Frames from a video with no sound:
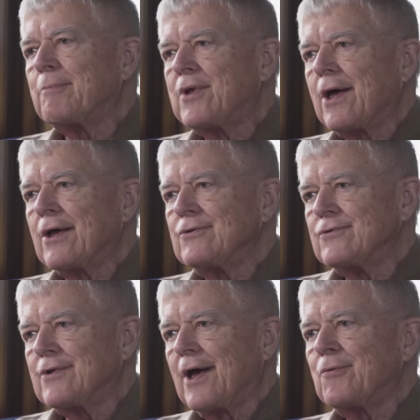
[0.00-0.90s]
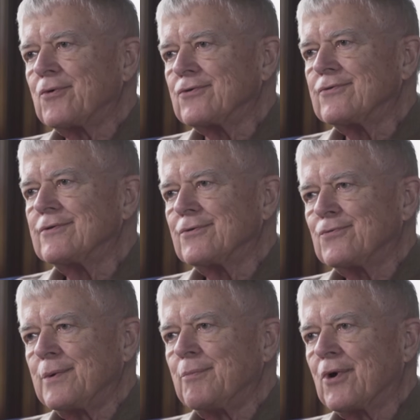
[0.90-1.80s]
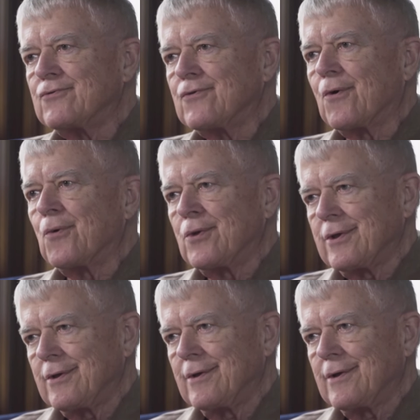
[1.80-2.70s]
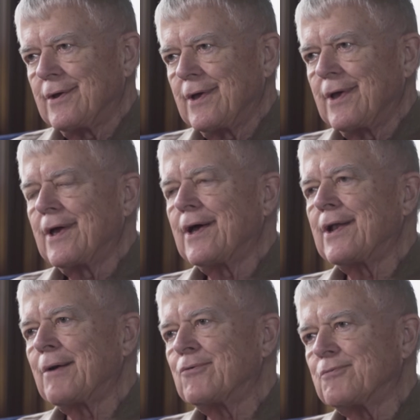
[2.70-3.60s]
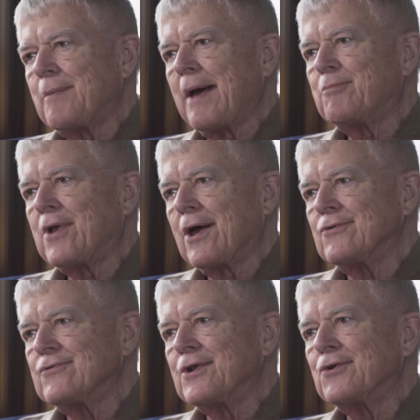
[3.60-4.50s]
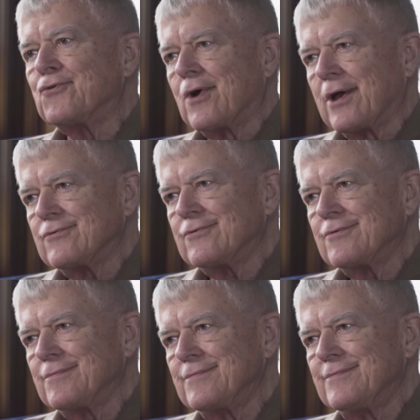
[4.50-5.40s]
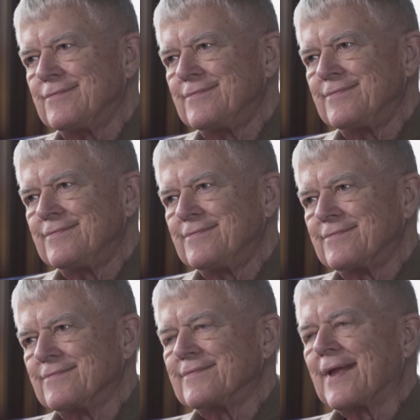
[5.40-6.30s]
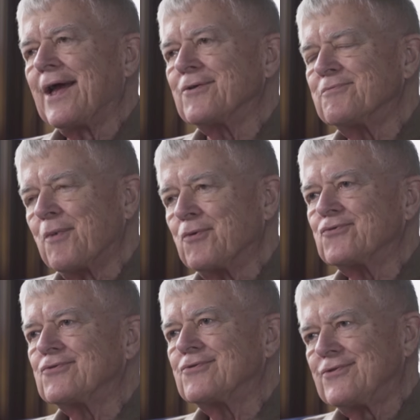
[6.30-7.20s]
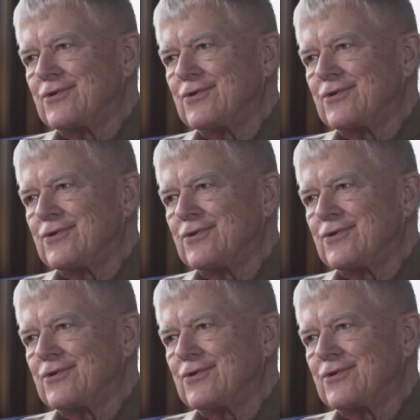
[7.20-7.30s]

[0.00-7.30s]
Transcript: baptized, I was three months old, and I was baptized in a dress, as most